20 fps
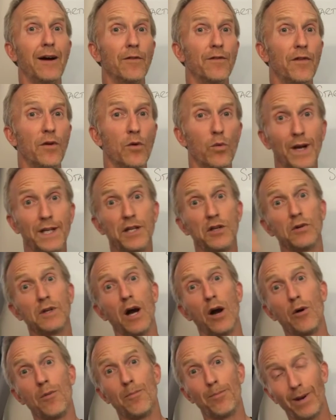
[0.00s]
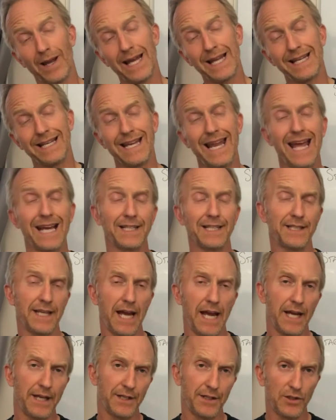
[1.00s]
for when you go and play next
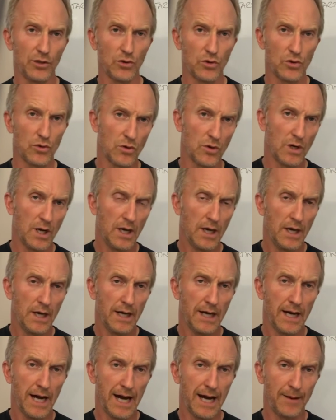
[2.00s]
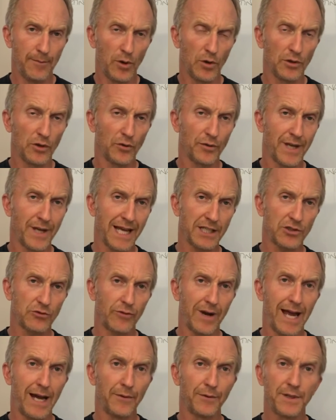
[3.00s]
at your on your next
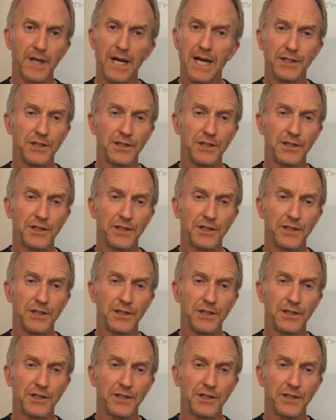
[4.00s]
round.